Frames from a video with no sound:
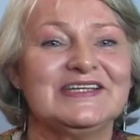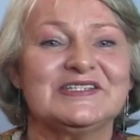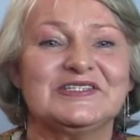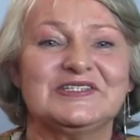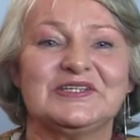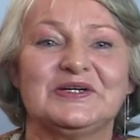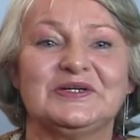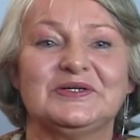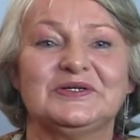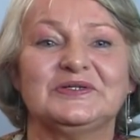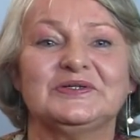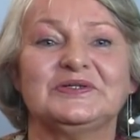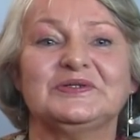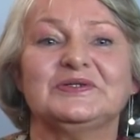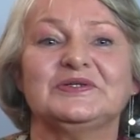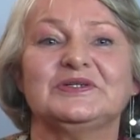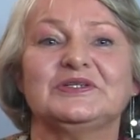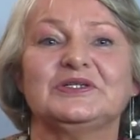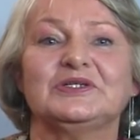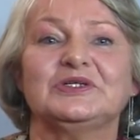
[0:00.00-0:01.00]
So
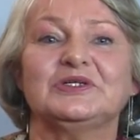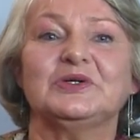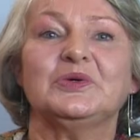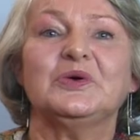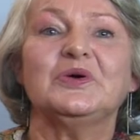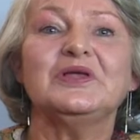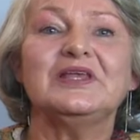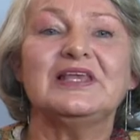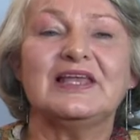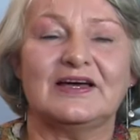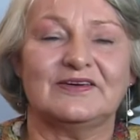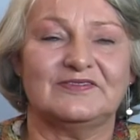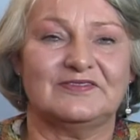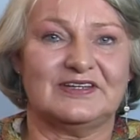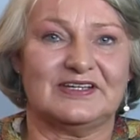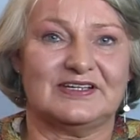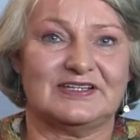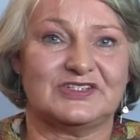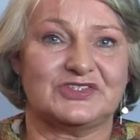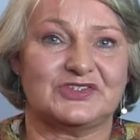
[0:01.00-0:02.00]
your
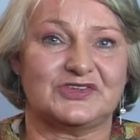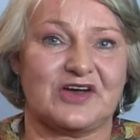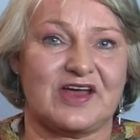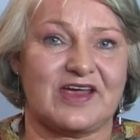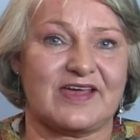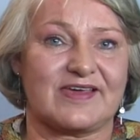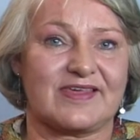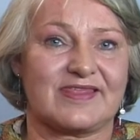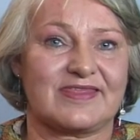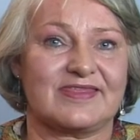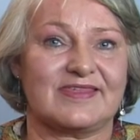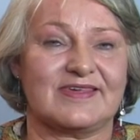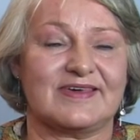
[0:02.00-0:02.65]
lovely strength